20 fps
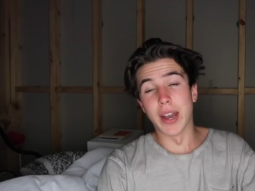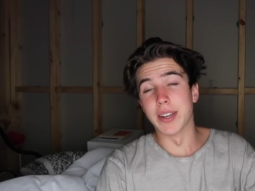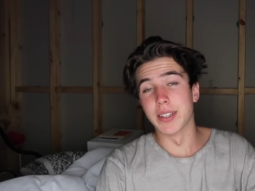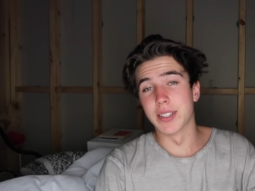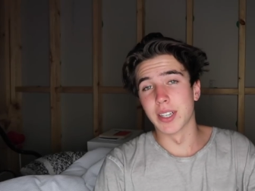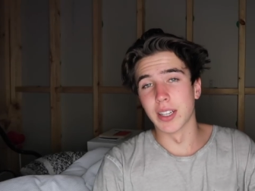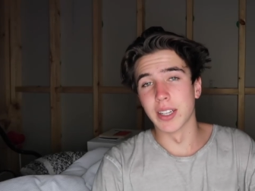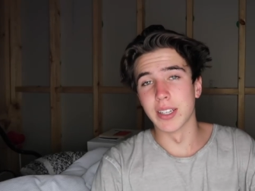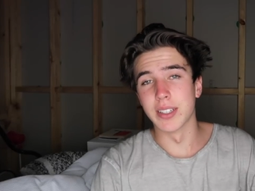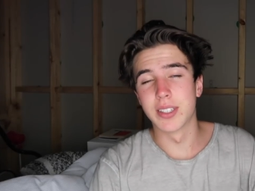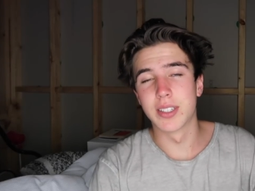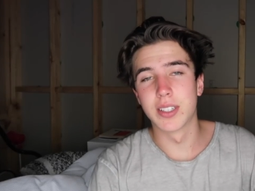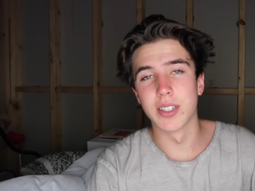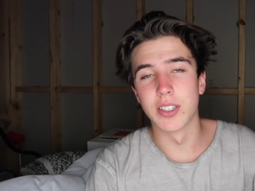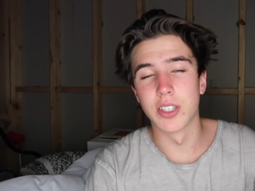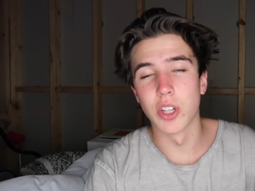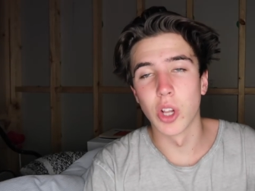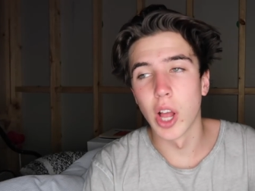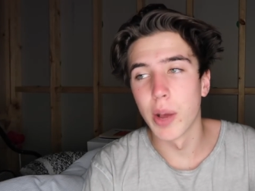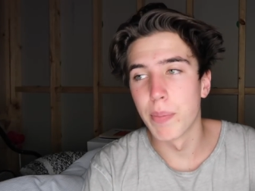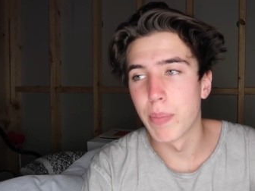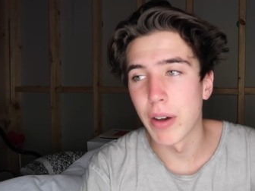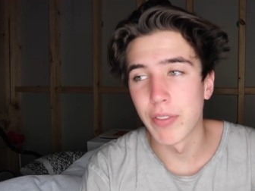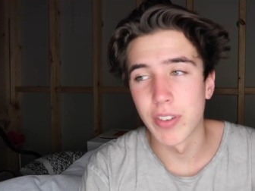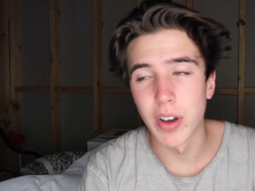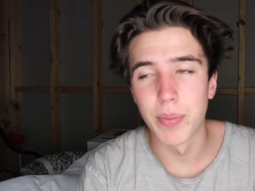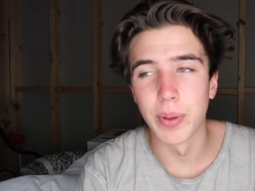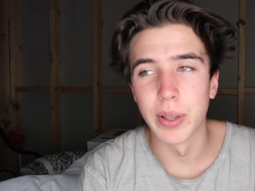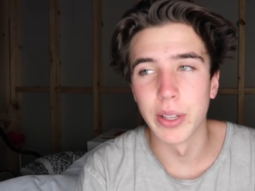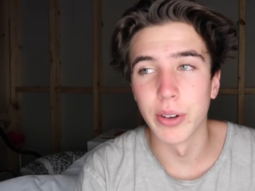That is at least until I
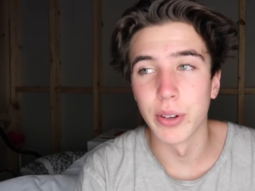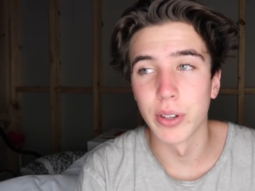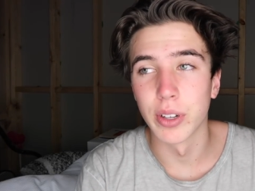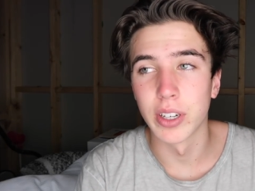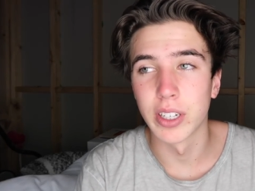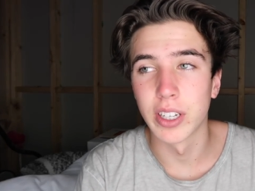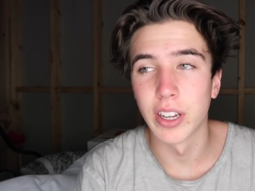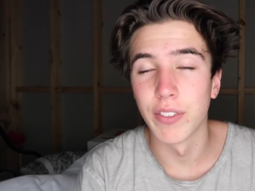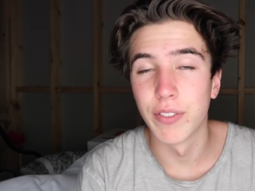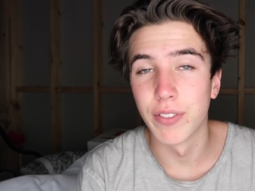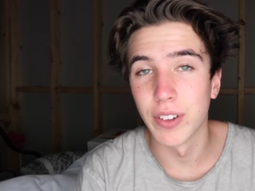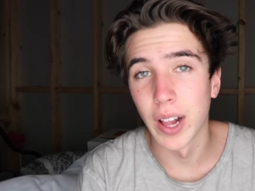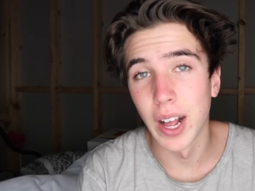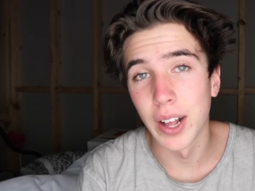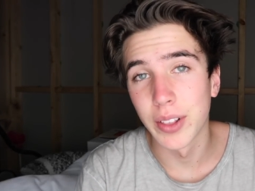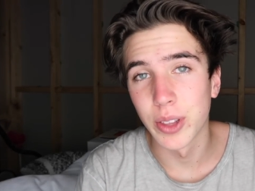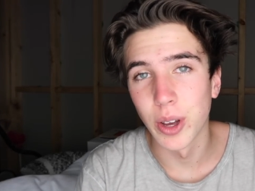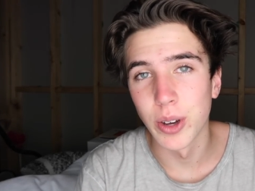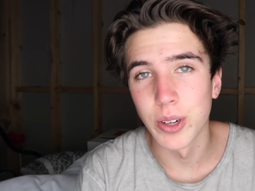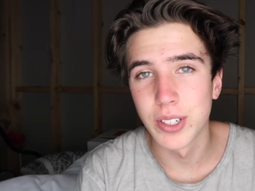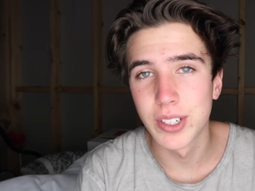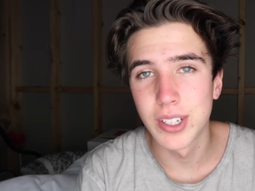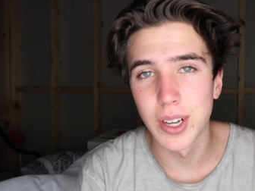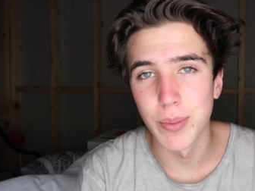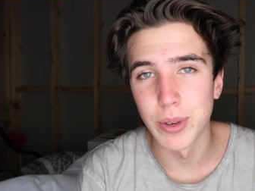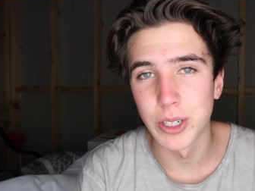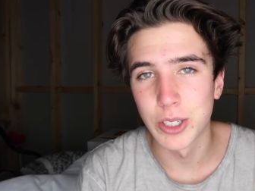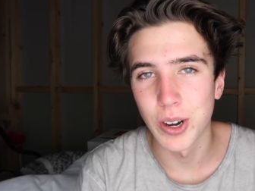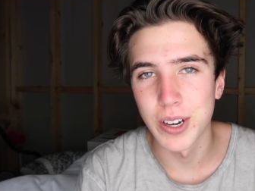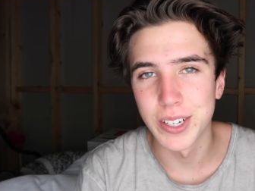buff up a little and can fill out those
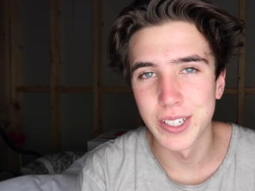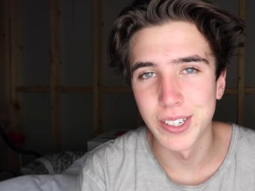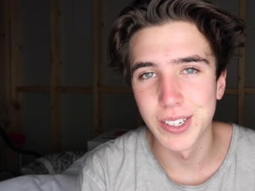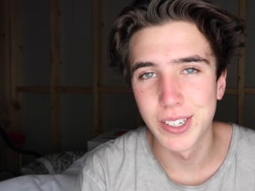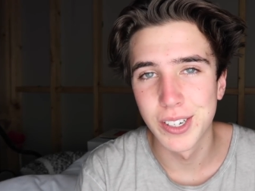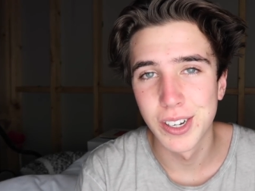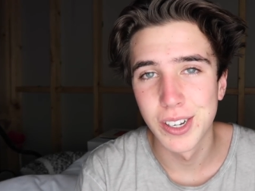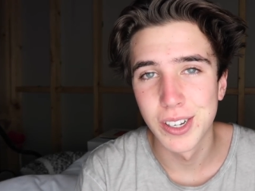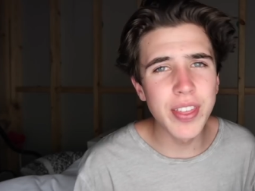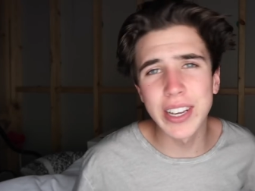summer dresses.